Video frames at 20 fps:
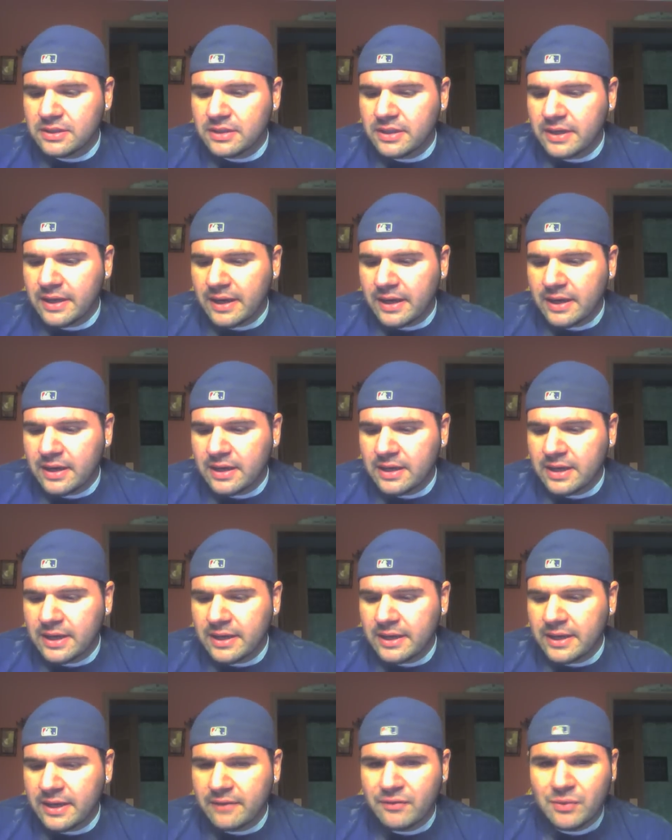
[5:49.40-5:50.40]
yeah,
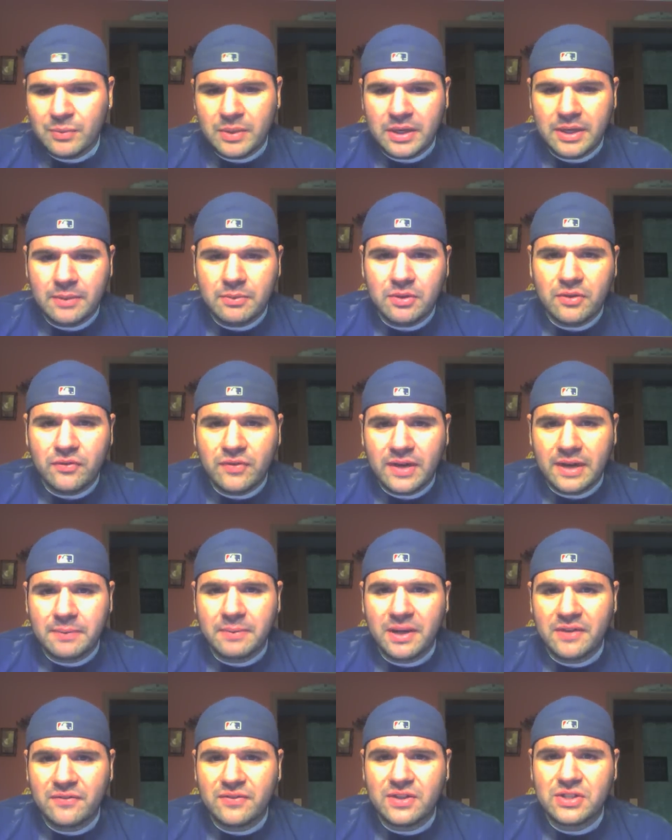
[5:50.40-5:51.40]
I haven't been able to
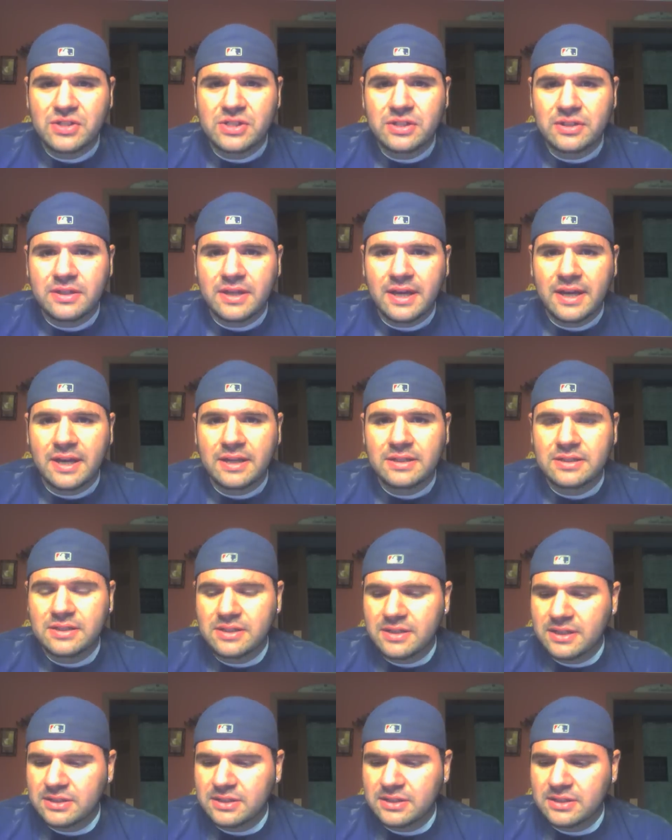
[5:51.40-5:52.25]
find my vision yet.